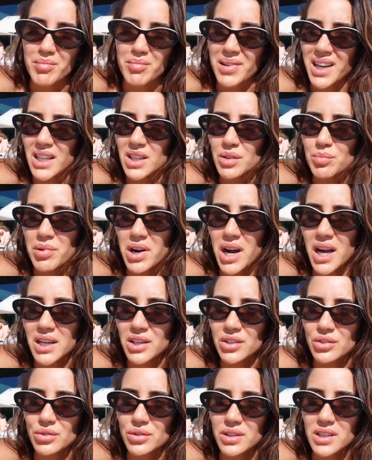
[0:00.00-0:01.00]
made
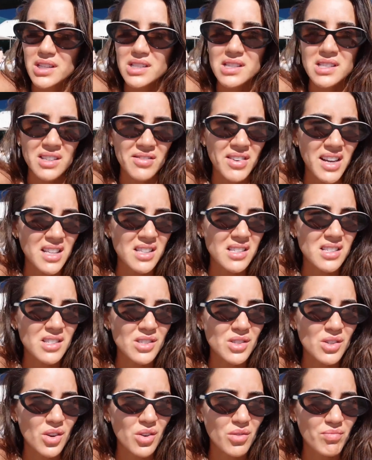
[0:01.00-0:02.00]
prior to these events.
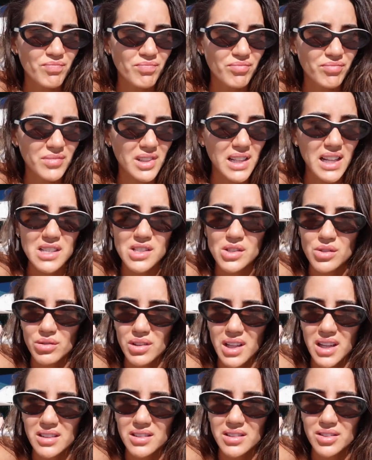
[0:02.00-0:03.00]
So let's do
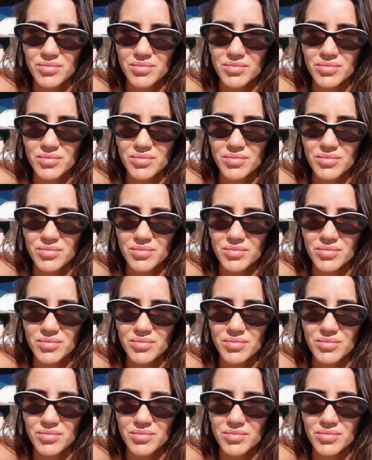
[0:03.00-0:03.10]
that.